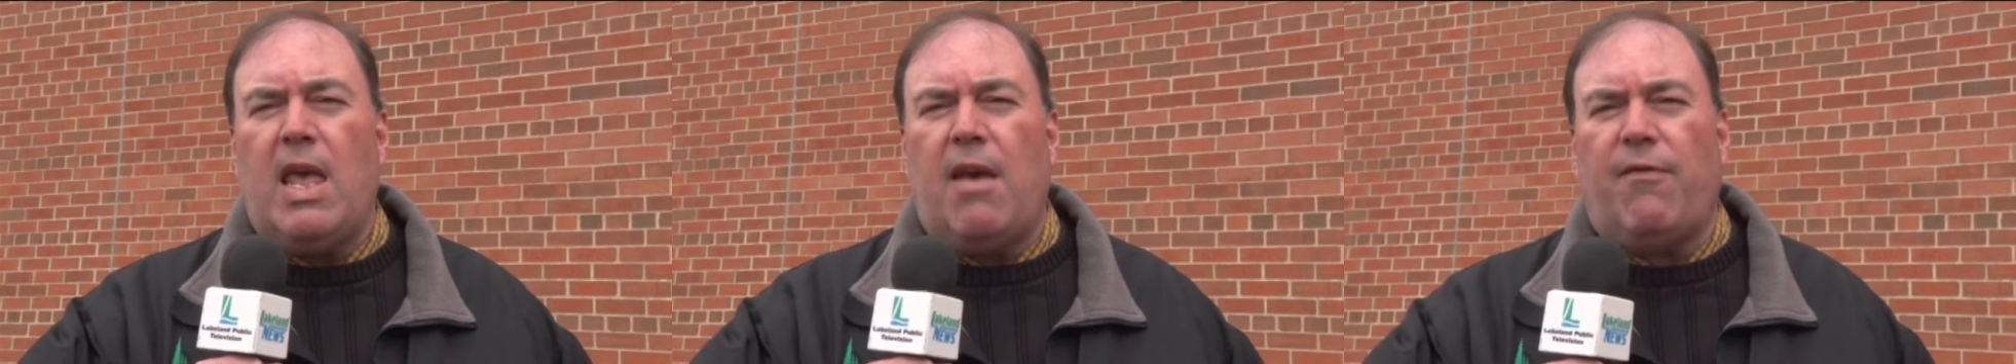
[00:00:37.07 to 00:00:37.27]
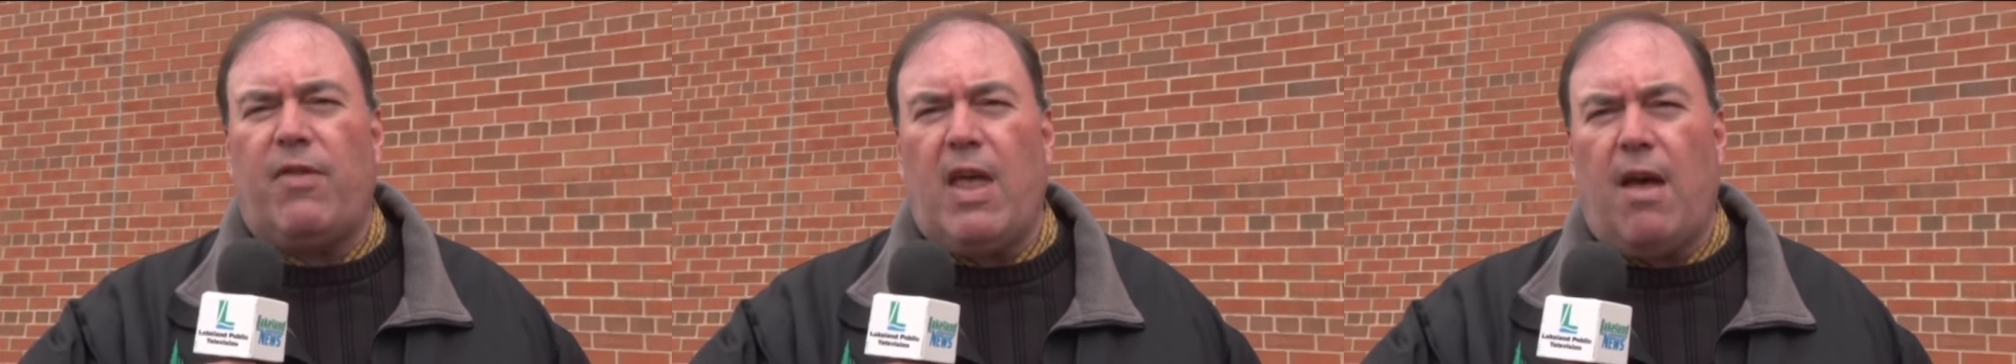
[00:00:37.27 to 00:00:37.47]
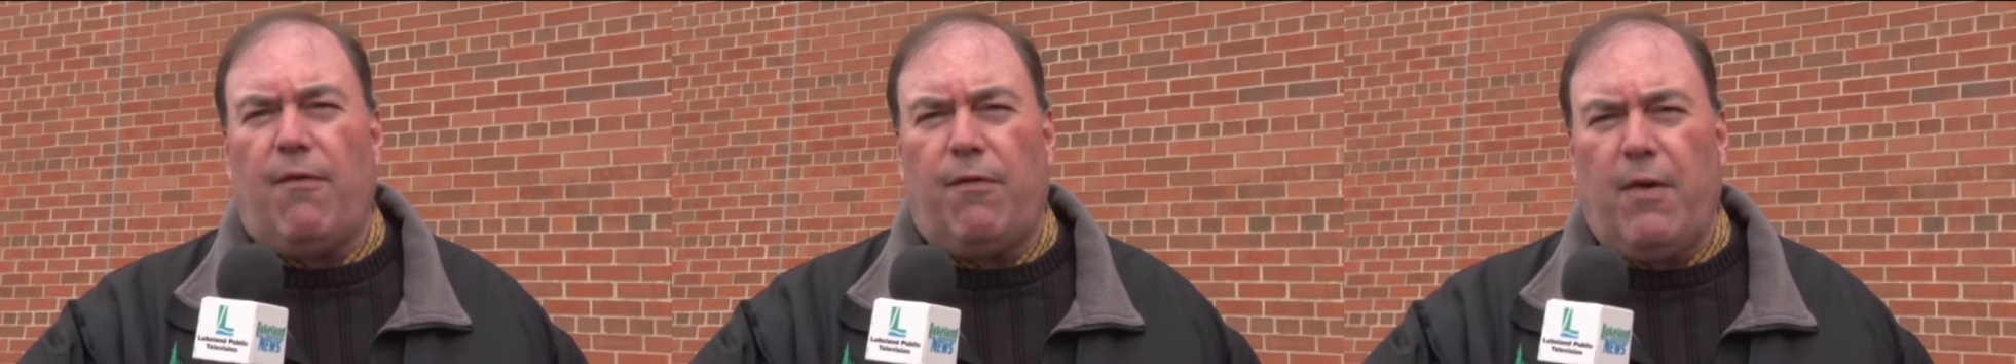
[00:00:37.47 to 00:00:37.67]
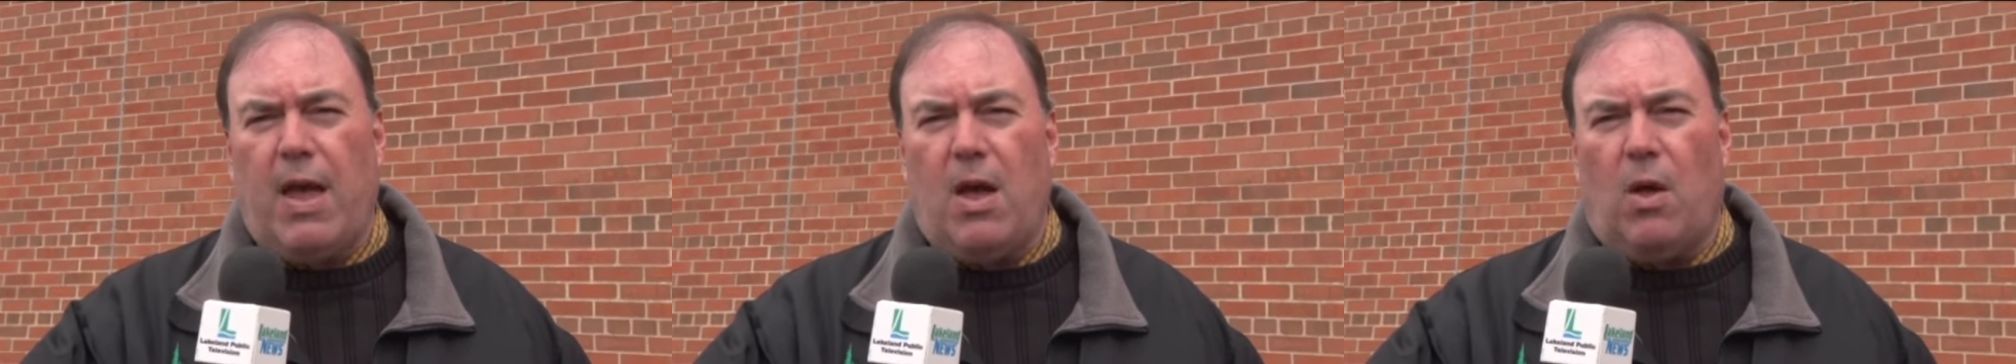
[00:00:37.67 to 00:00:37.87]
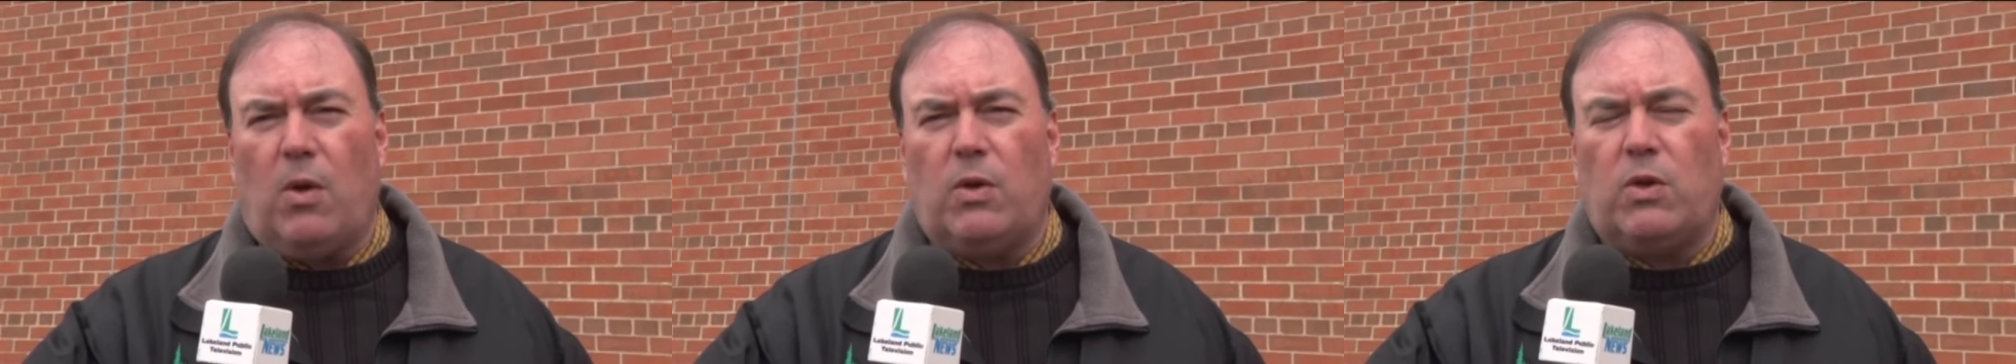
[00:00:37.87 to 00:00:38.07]
If that
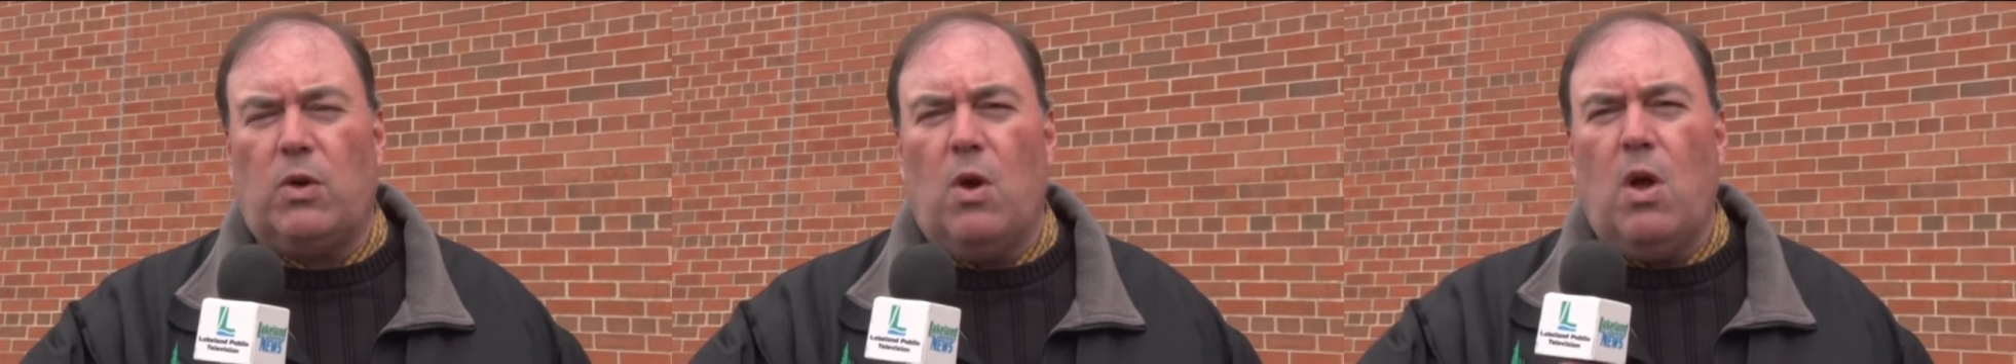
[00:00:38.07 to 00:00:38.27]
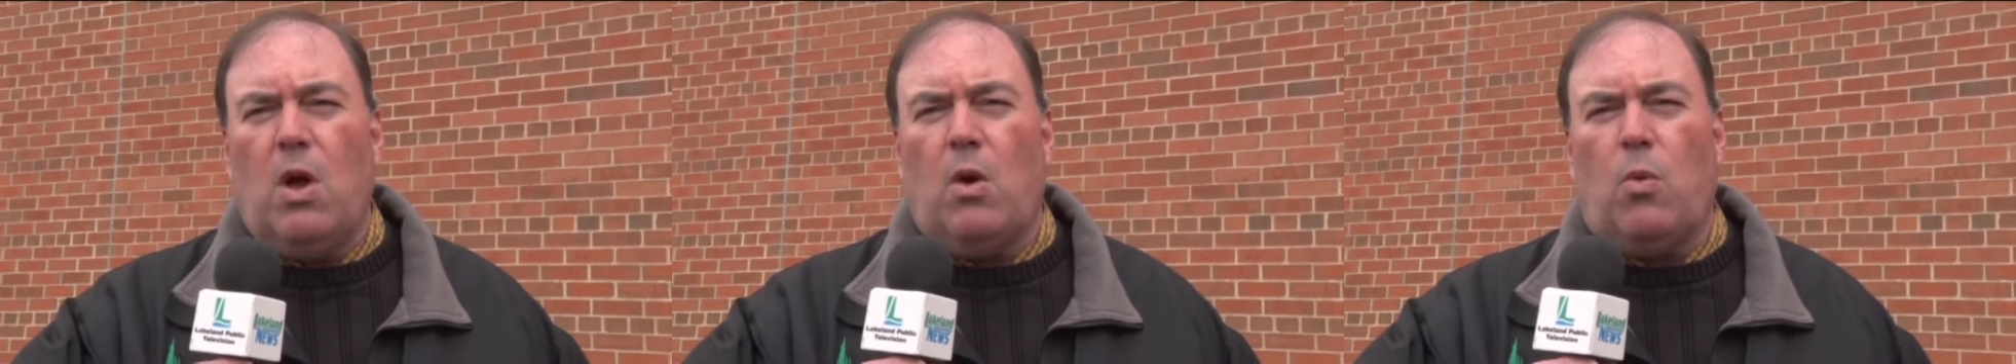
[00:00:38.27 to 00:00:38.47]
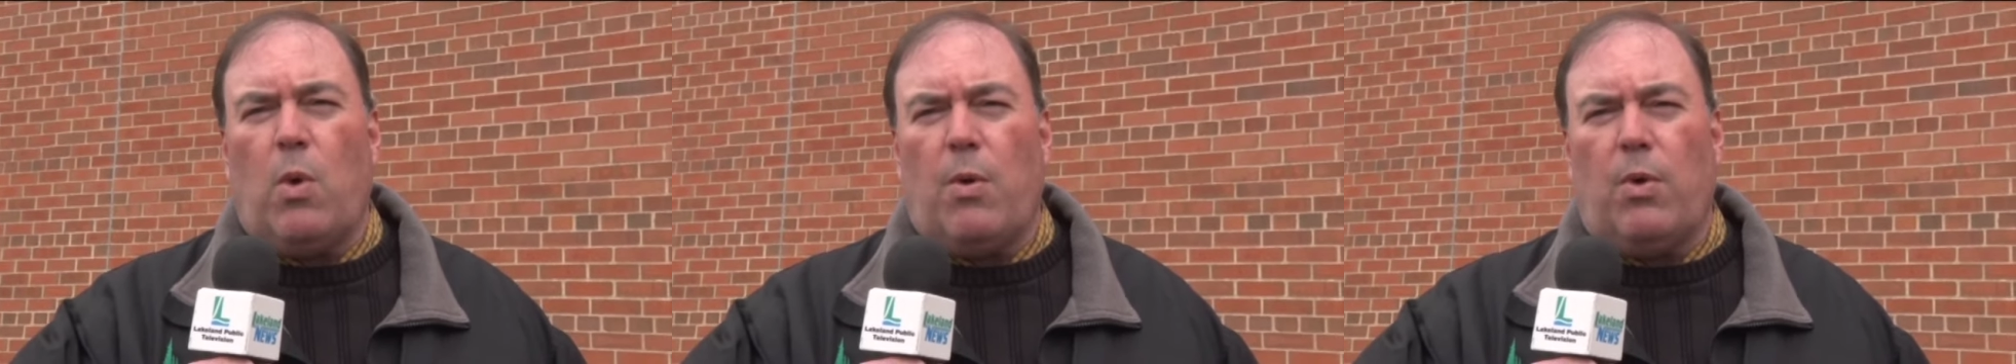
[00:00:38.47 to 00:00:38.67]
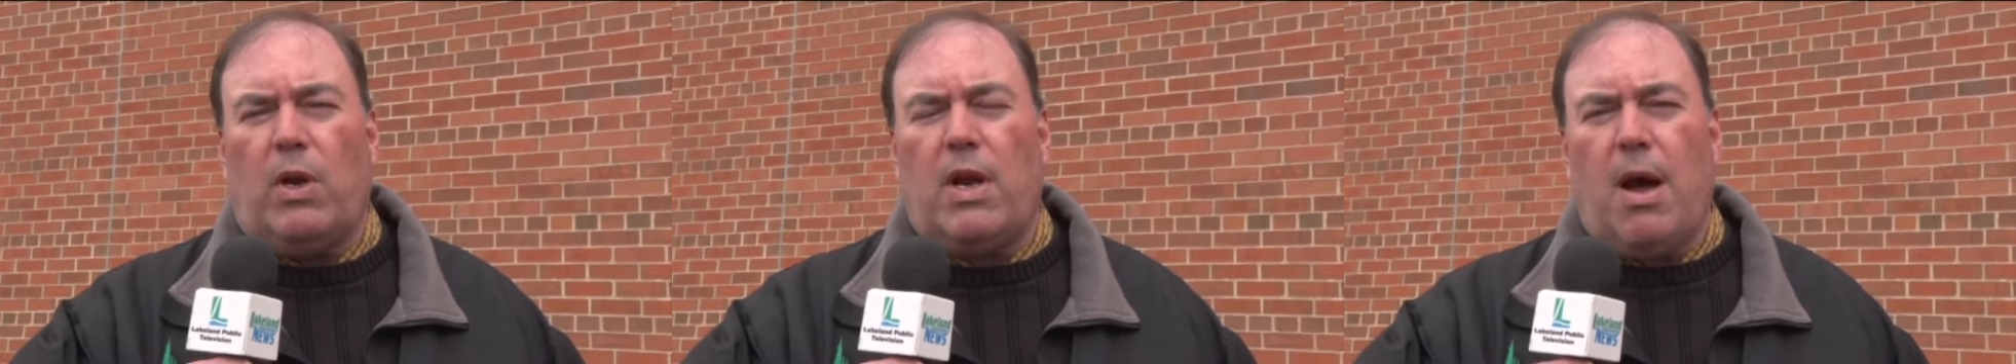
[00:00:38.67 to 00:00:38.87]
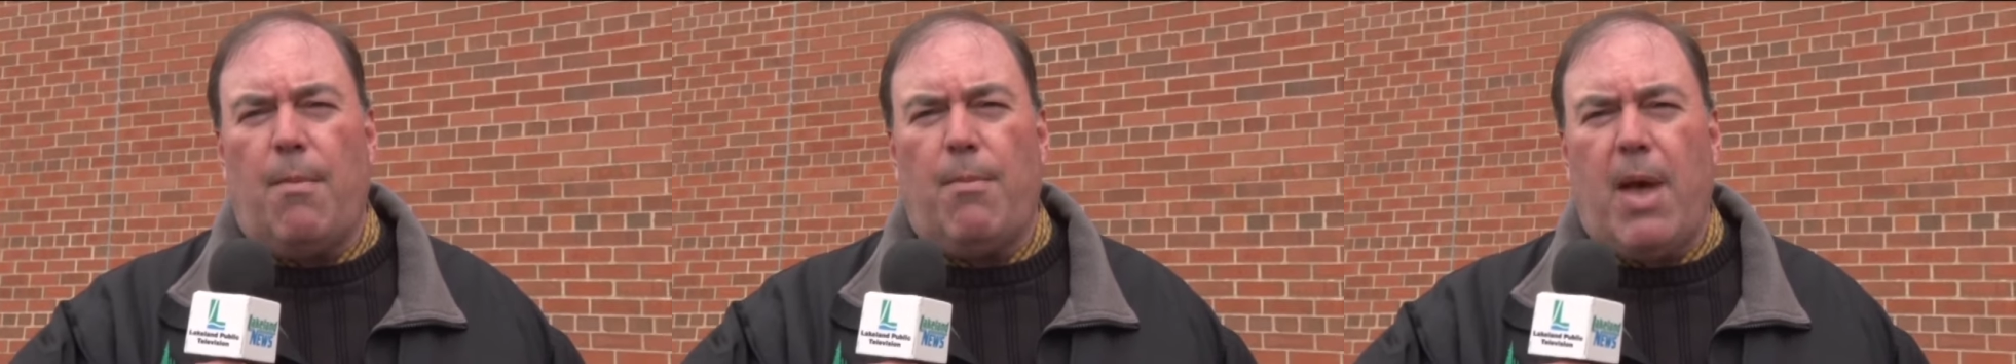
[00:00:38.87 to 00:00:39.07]
fails, we
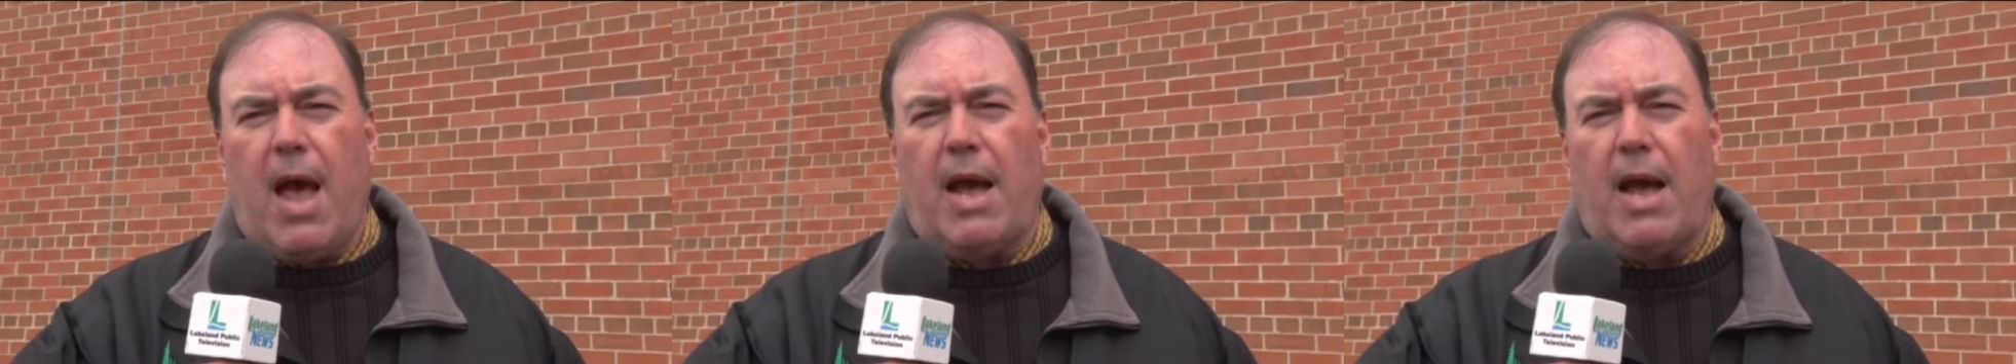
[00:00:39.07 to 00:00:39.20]
would come